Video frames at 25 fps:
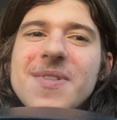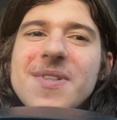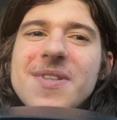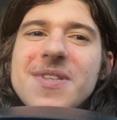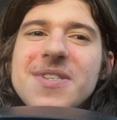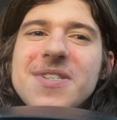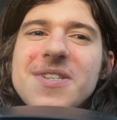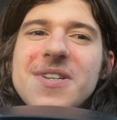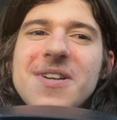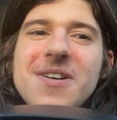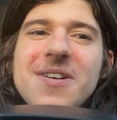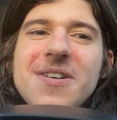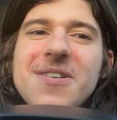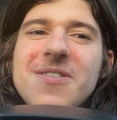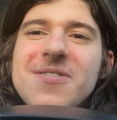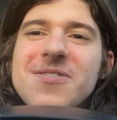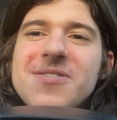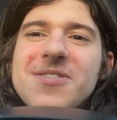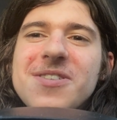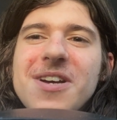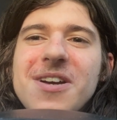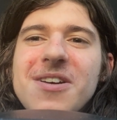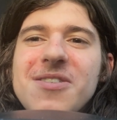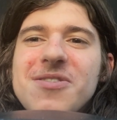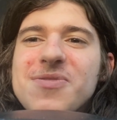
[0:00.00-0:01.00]
It's not
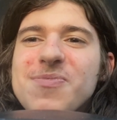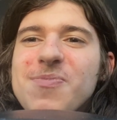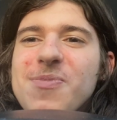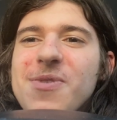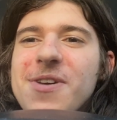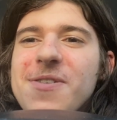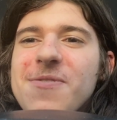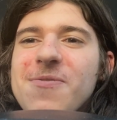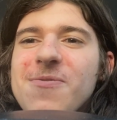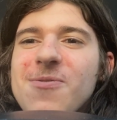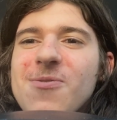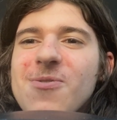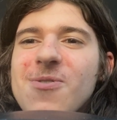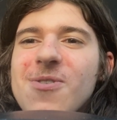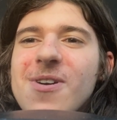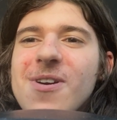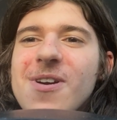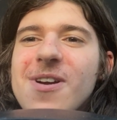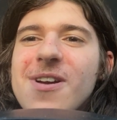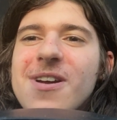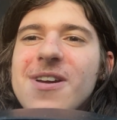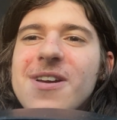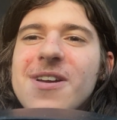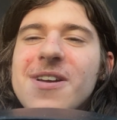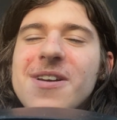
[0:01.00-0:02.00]
called Child's Play 4.
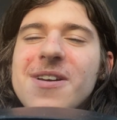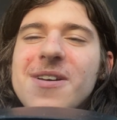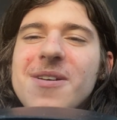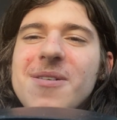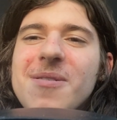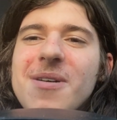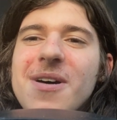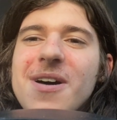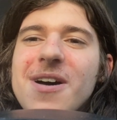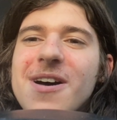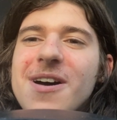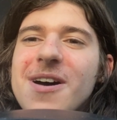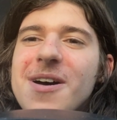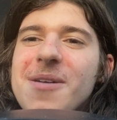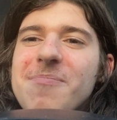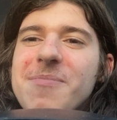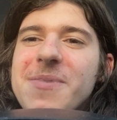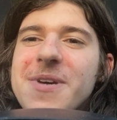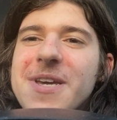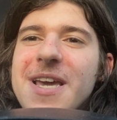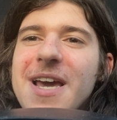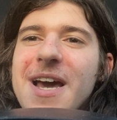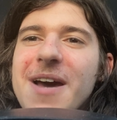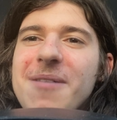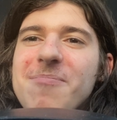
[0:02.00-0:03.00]

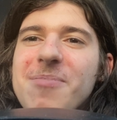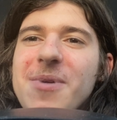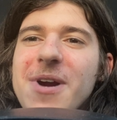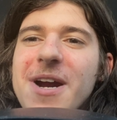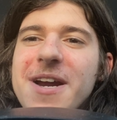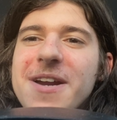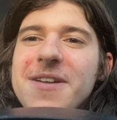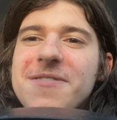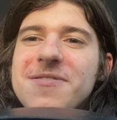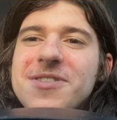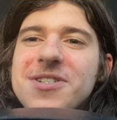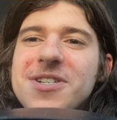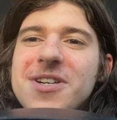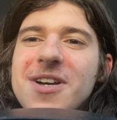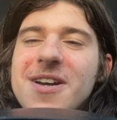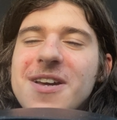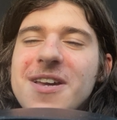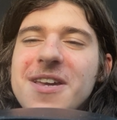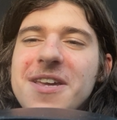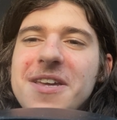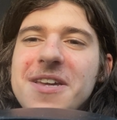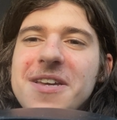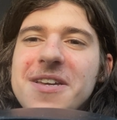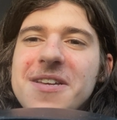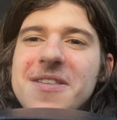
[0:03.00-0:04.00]
But yeah, Bride of
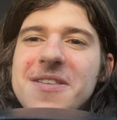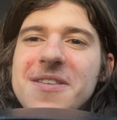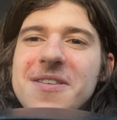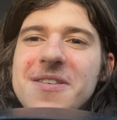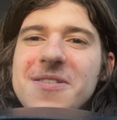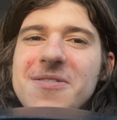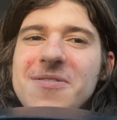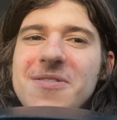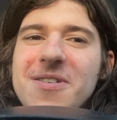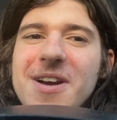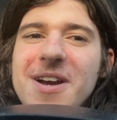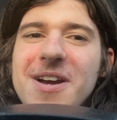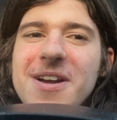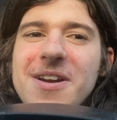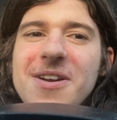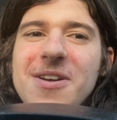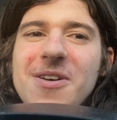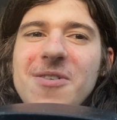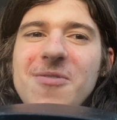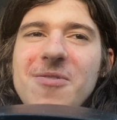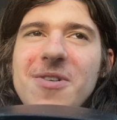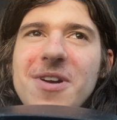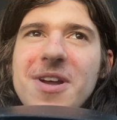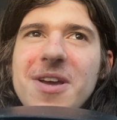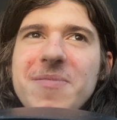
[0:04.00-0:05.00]
Chucky. You kind of
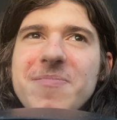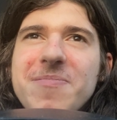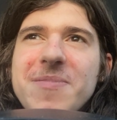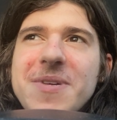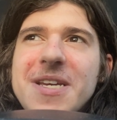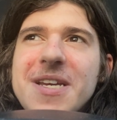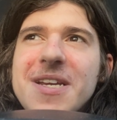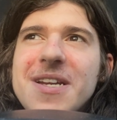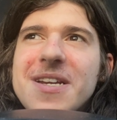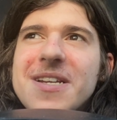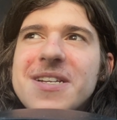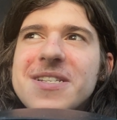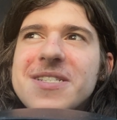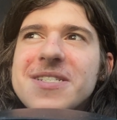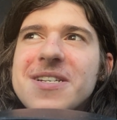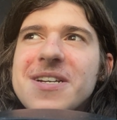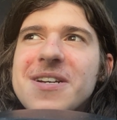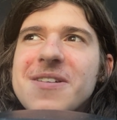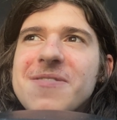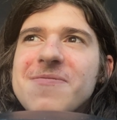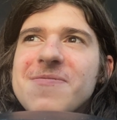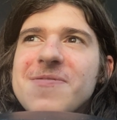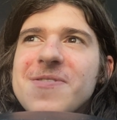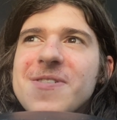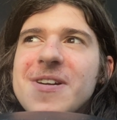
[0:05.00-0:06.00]
know what I mean. It's
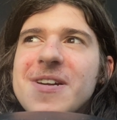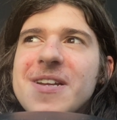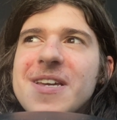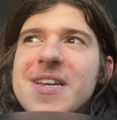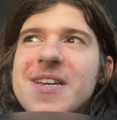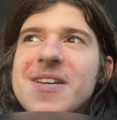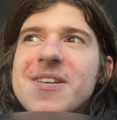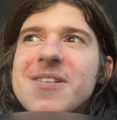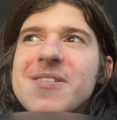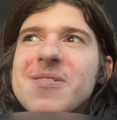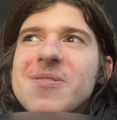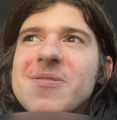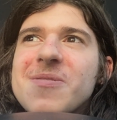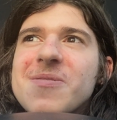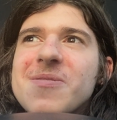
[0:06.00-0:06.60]
kind of funny.